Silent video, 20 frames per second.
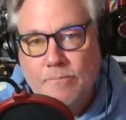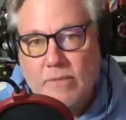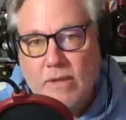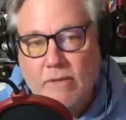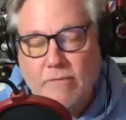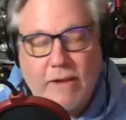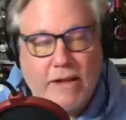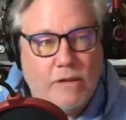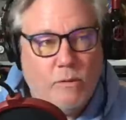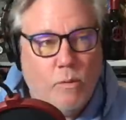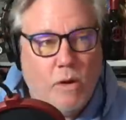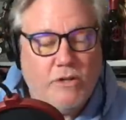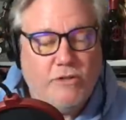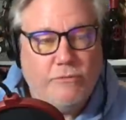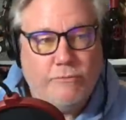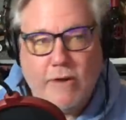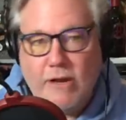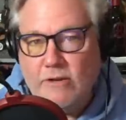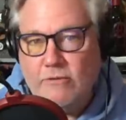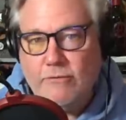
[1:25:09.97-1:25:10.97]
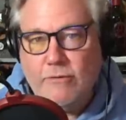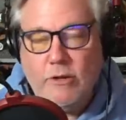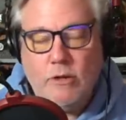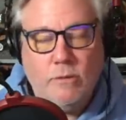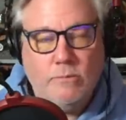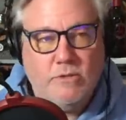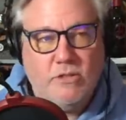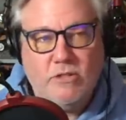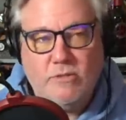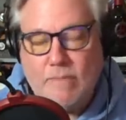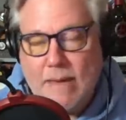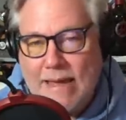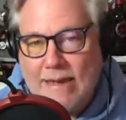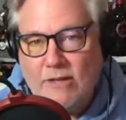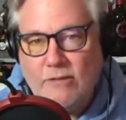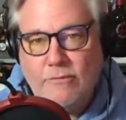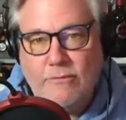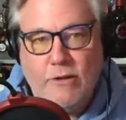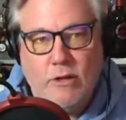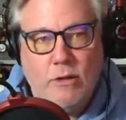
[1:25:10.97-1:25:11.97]
If I could watch French films and
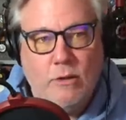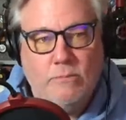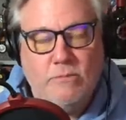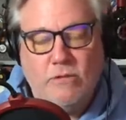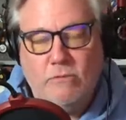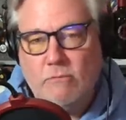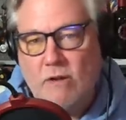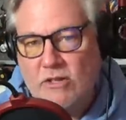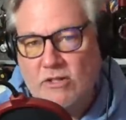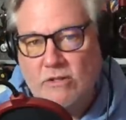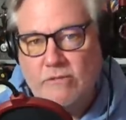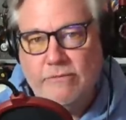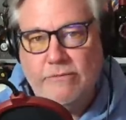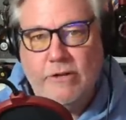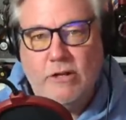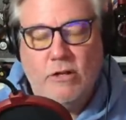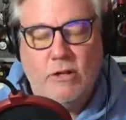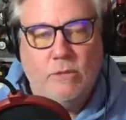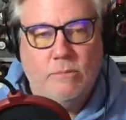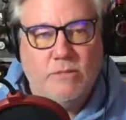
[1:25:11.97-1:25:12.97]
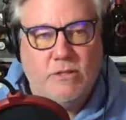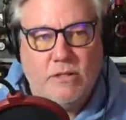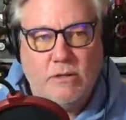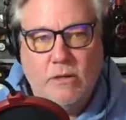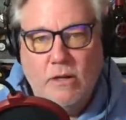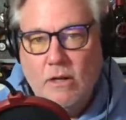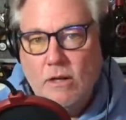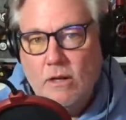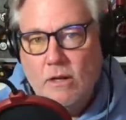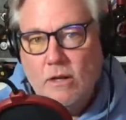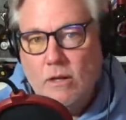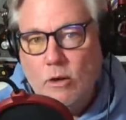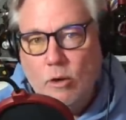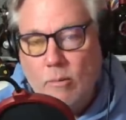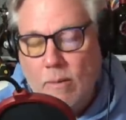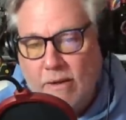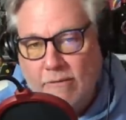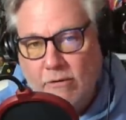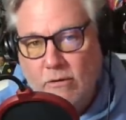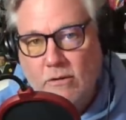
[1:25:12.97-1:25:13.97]
Spanish films and Russian films and
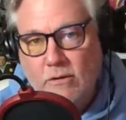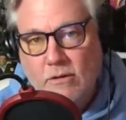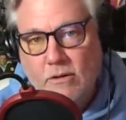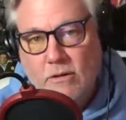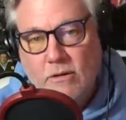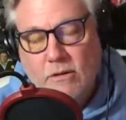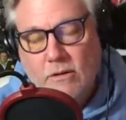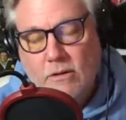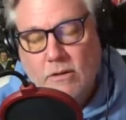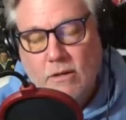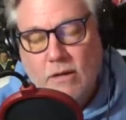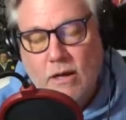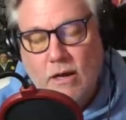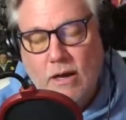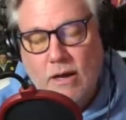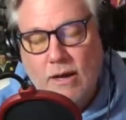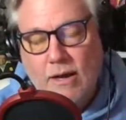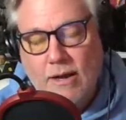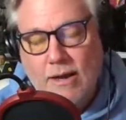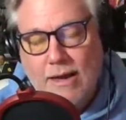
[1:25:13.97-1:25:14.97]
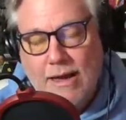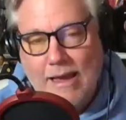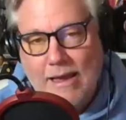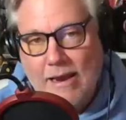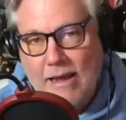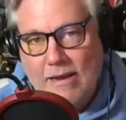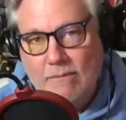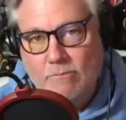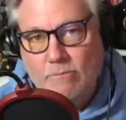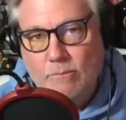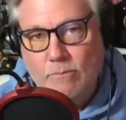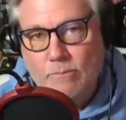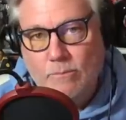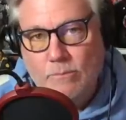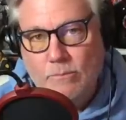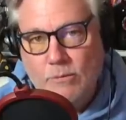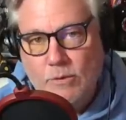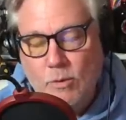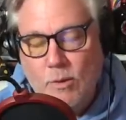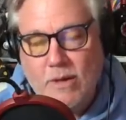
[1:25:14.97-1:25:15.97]
whomever, and I
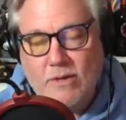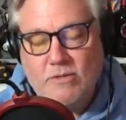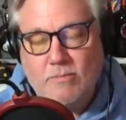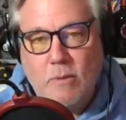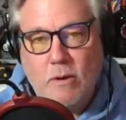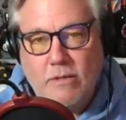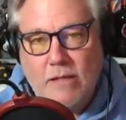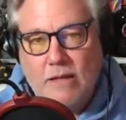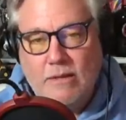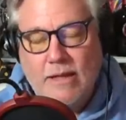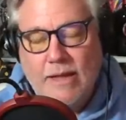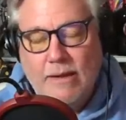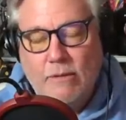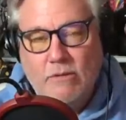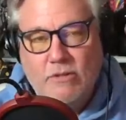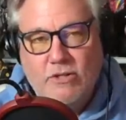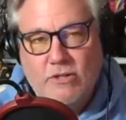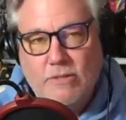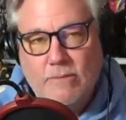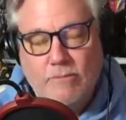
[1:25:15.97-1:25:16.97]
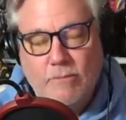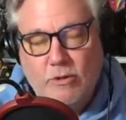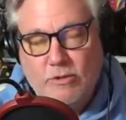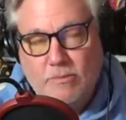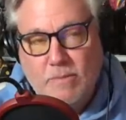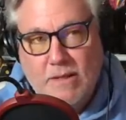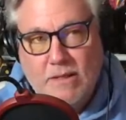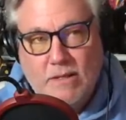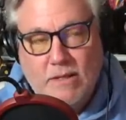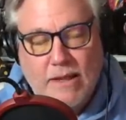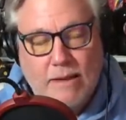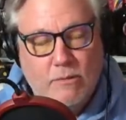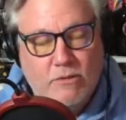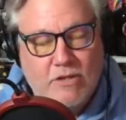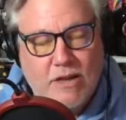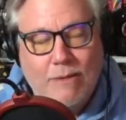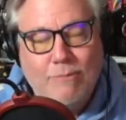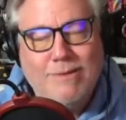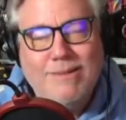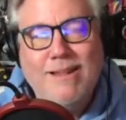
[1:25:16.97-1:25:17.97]
knew how to speak the language,
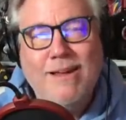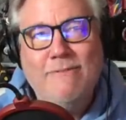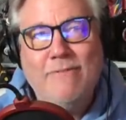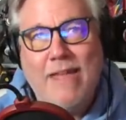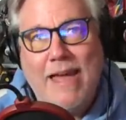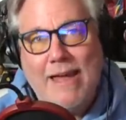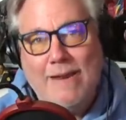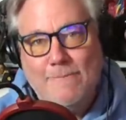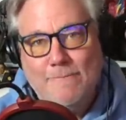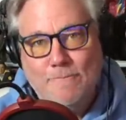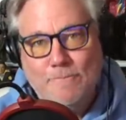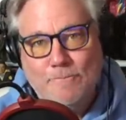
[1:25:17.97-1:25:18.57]
I would love that.